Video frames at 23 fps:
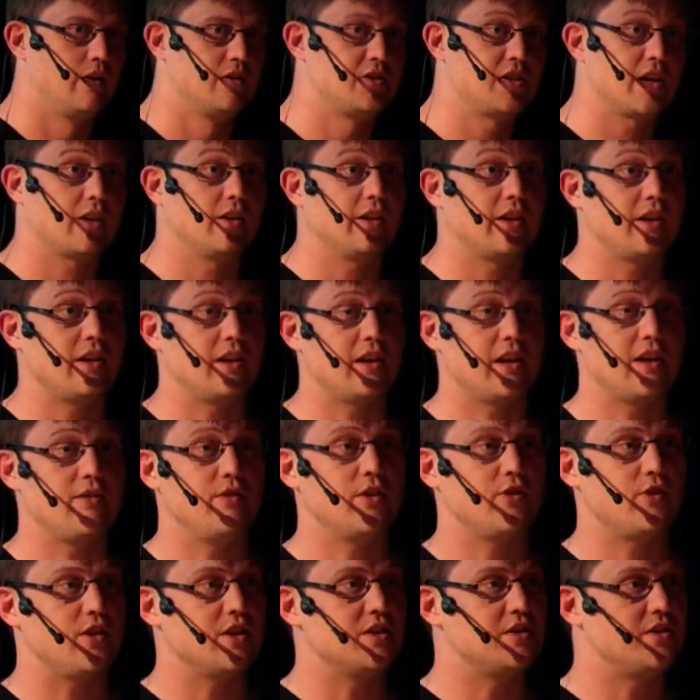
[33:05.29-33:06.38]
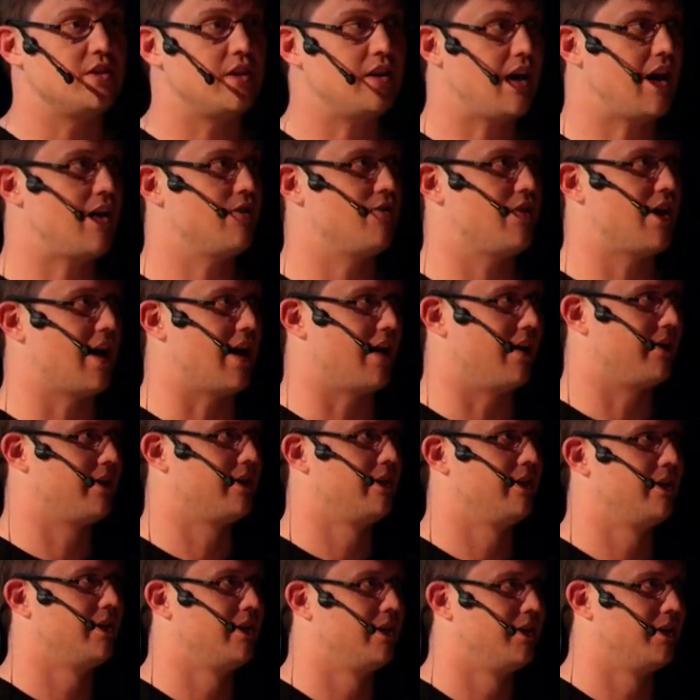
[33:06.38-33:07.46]
Secondly, even if you did have that,
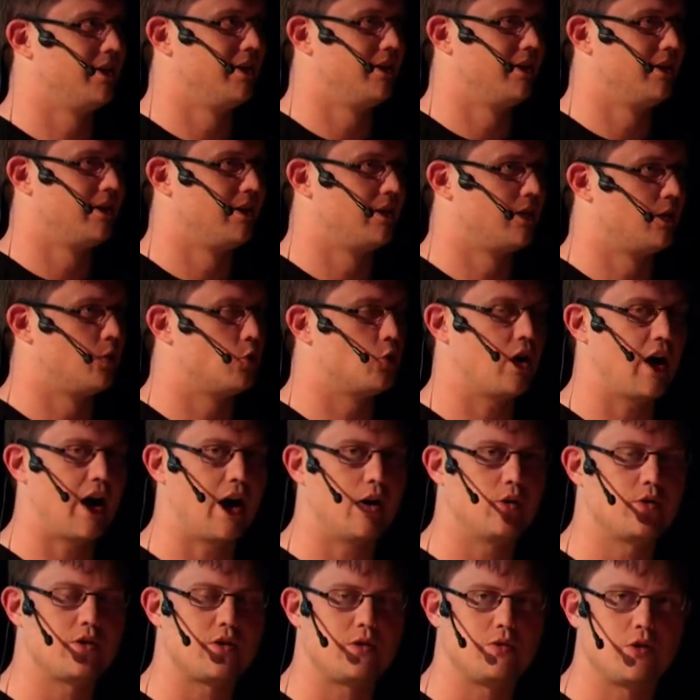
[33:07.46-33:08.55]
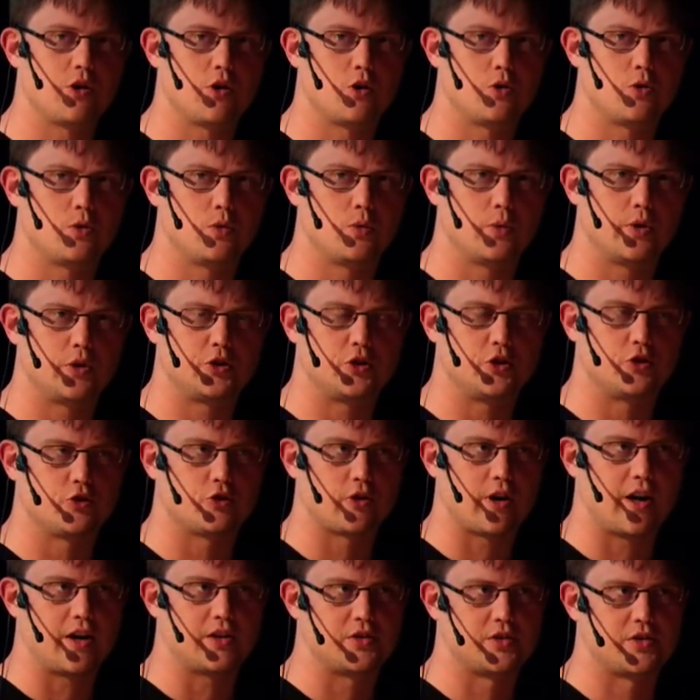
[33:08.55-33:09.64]
well, how do you know which
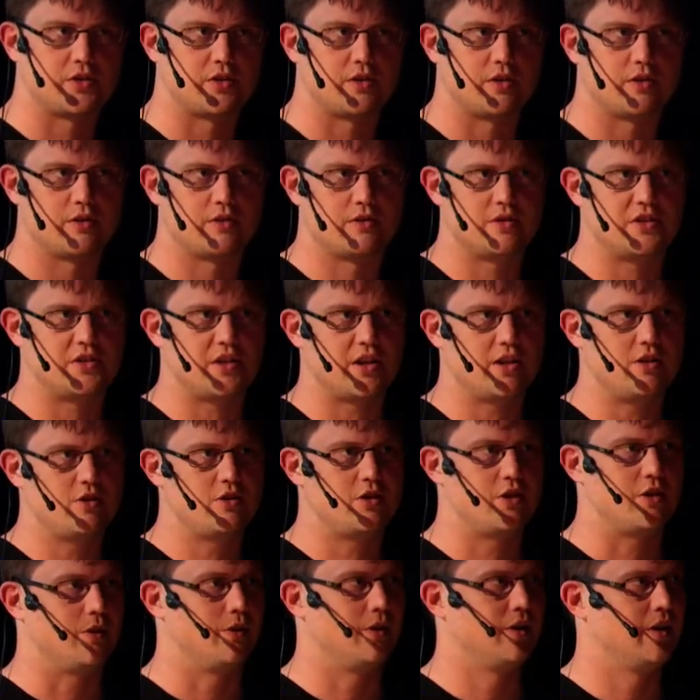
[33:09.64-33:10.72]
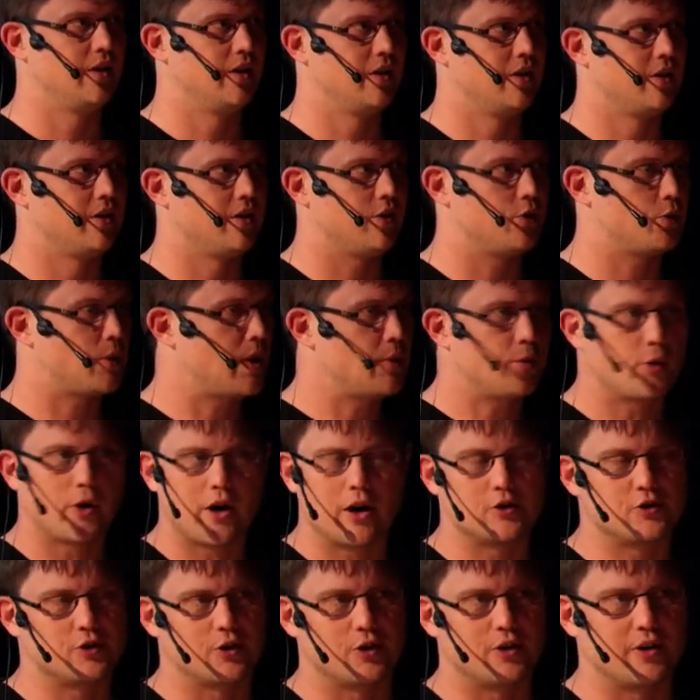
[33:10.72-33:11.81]
address to send to? Your web
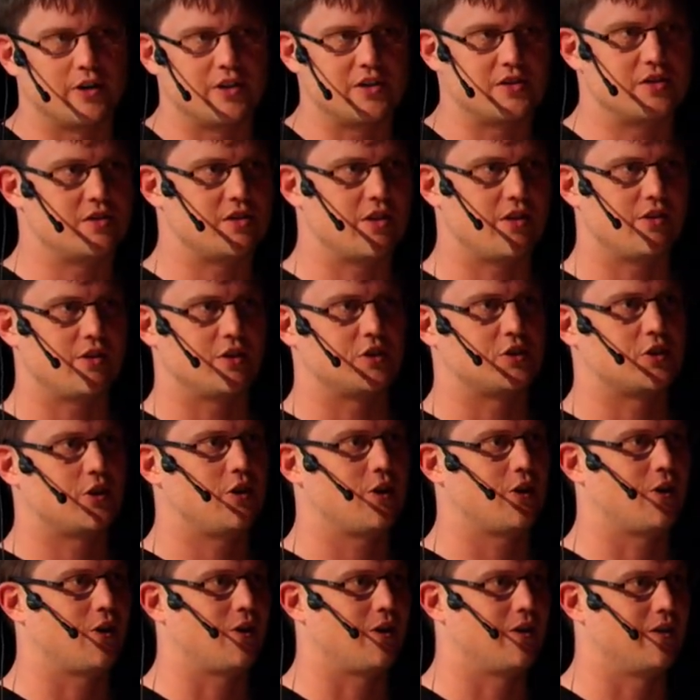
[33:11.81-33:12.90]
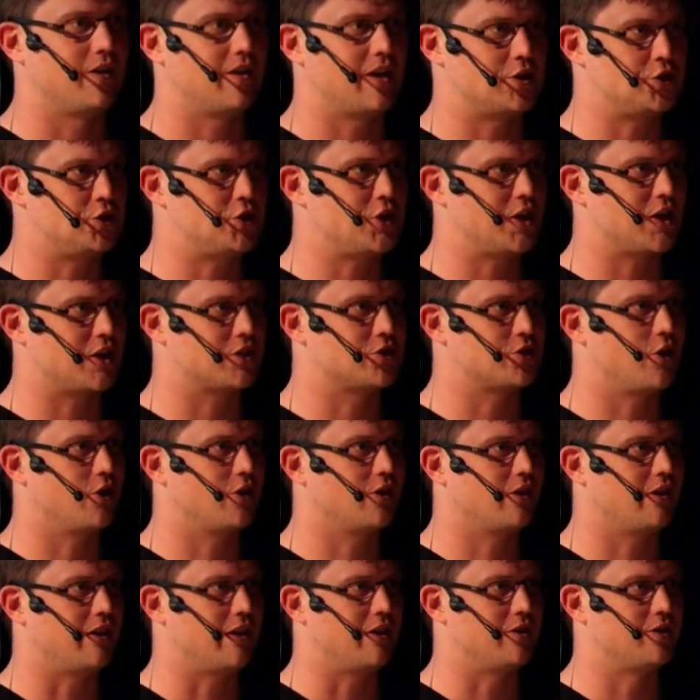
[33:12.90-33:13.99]
browser isn't in the secure SGX
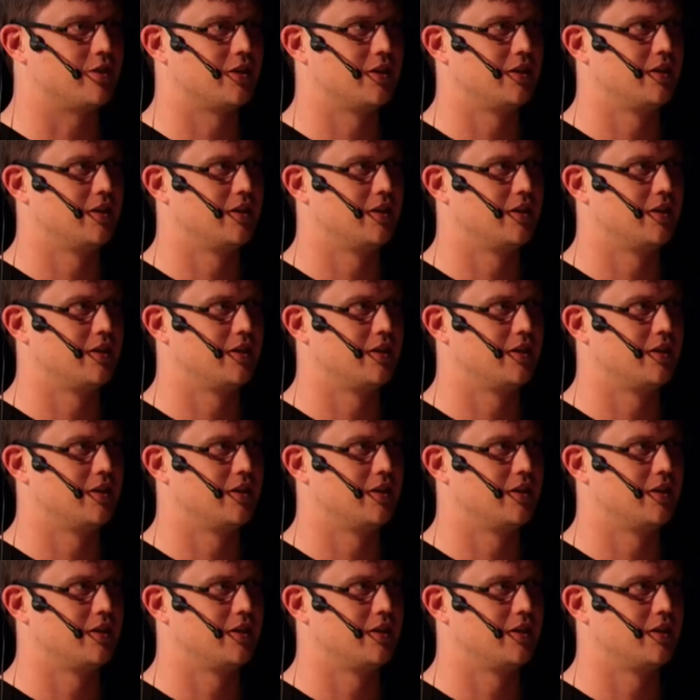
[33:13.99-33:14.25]
enclave.